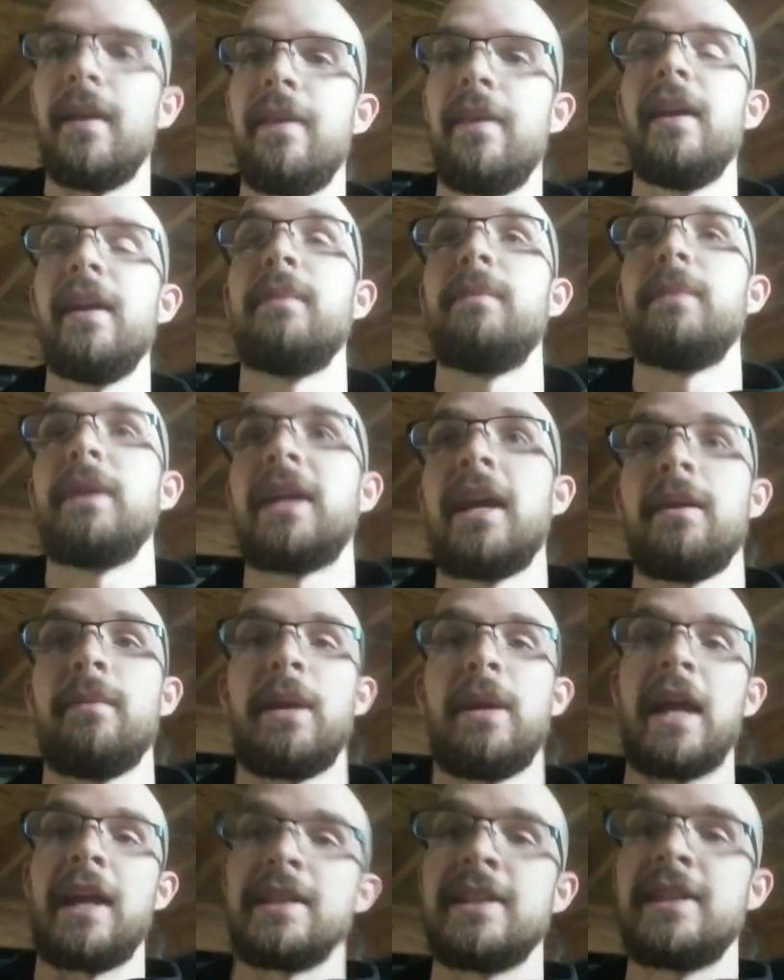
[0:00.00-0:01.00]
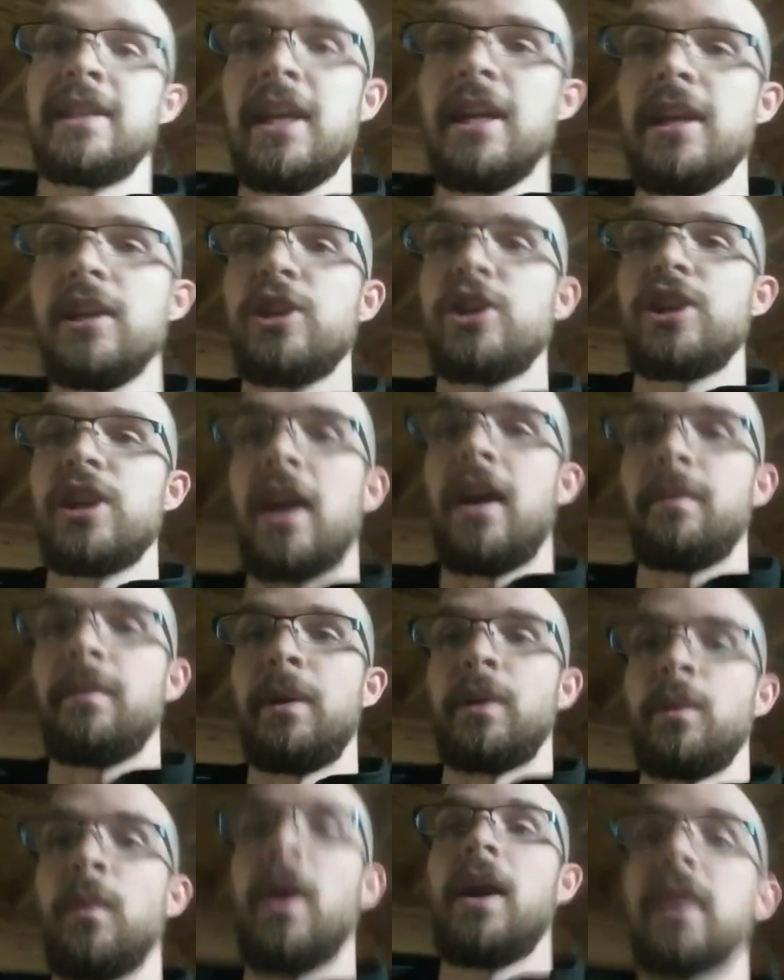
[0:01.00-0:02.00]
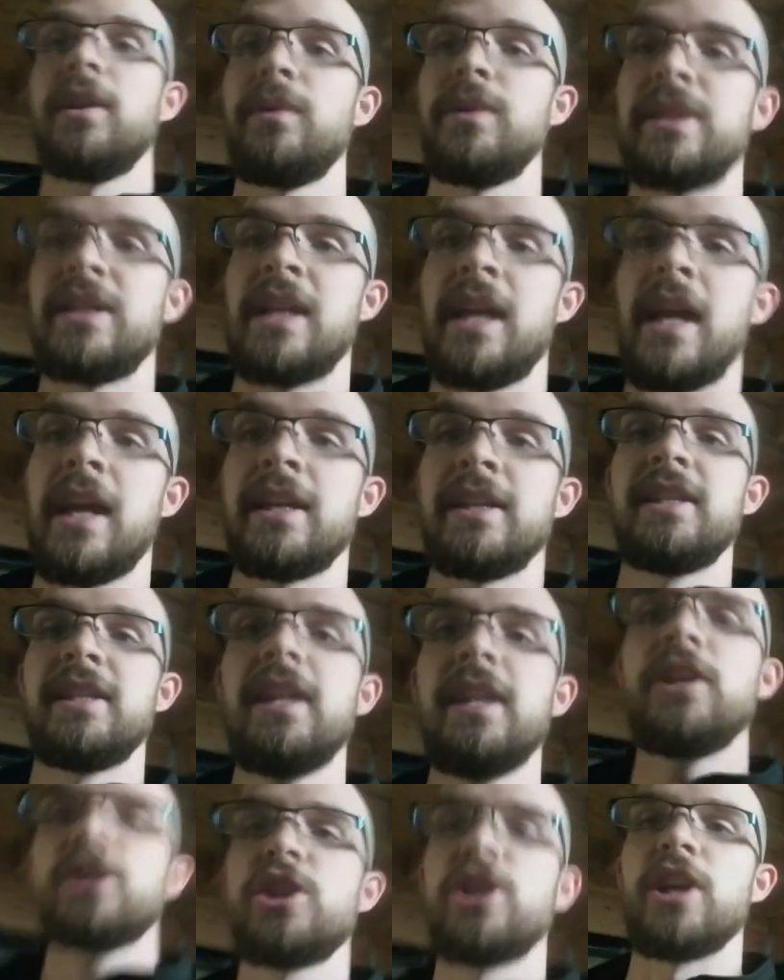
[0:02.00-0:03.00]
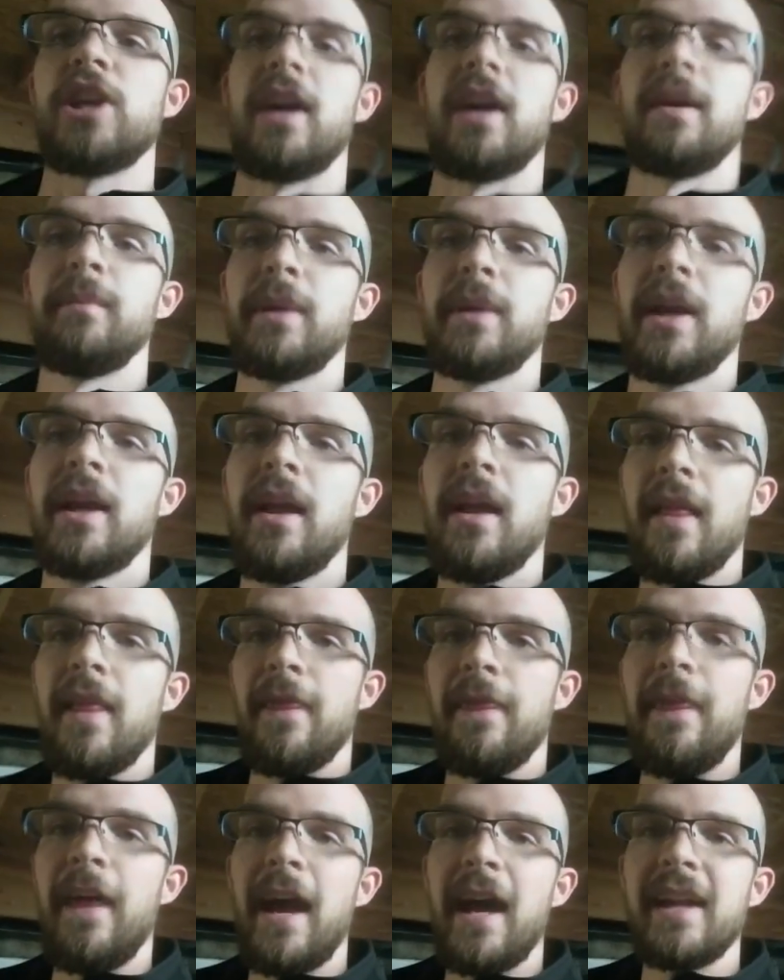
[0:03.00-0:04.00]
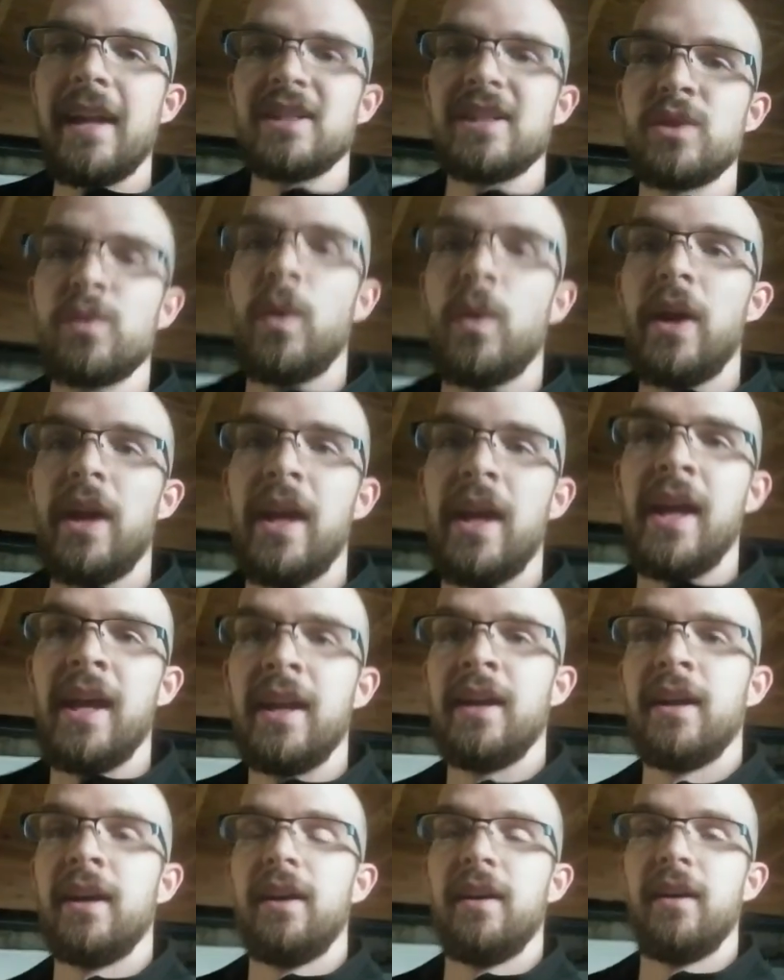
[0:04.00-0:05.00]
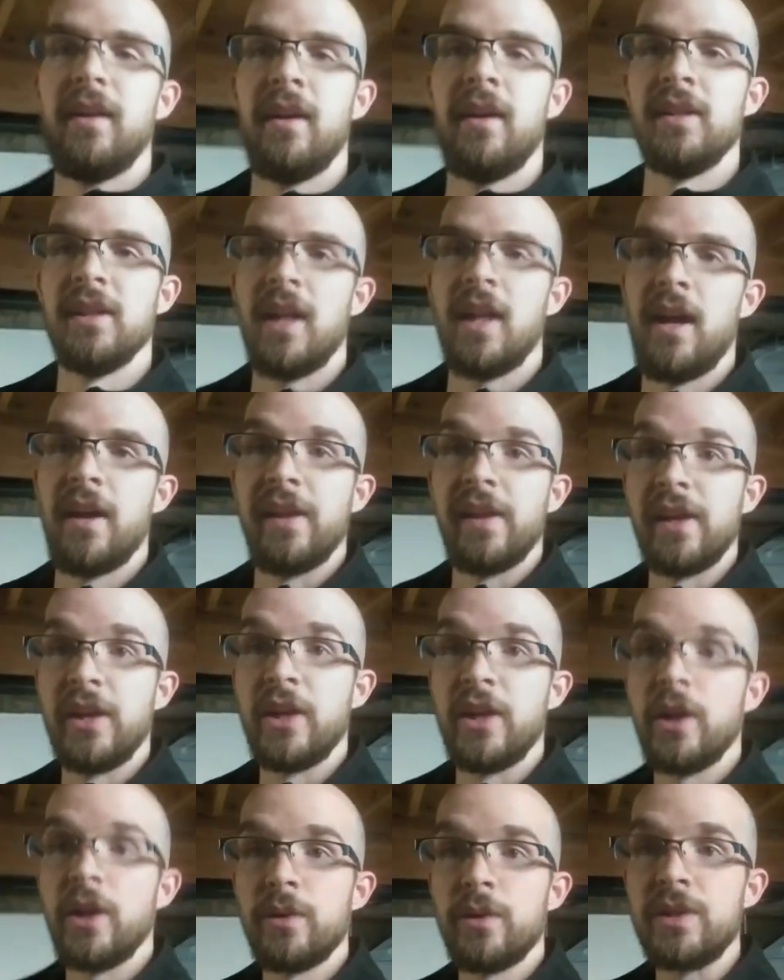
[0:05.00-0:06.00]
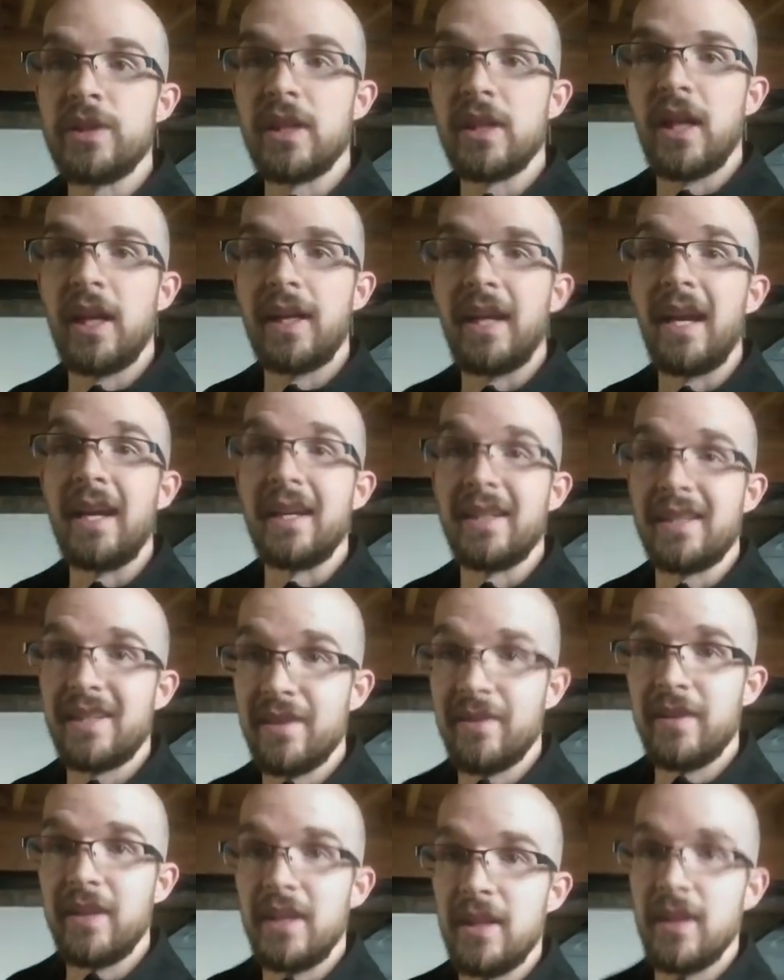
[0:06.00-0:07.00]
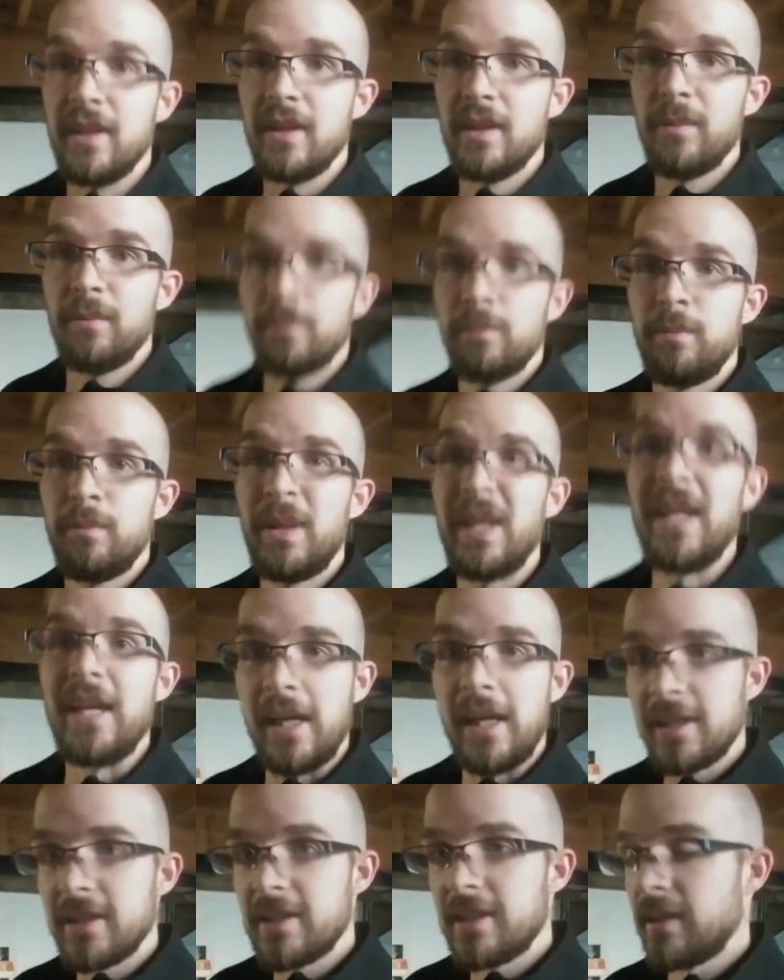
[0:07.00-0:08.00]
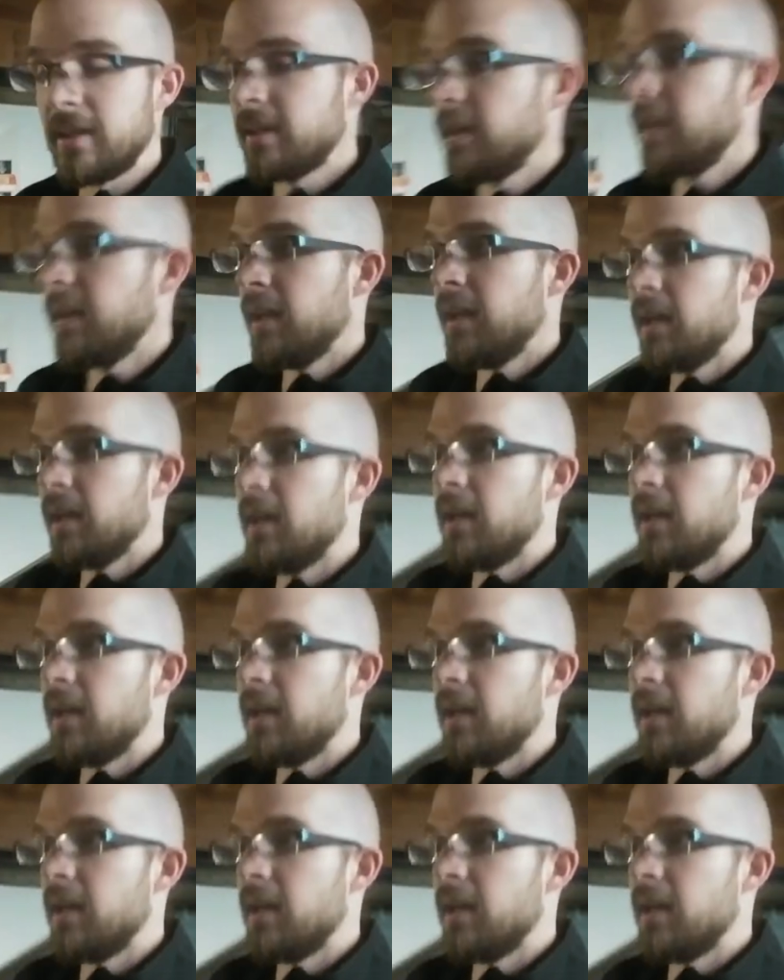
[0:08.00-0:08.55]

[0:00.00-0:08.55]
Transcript: Then it became an antique shop, and while it was an antique shop, that is when a lot of the ghost-like activity peaked.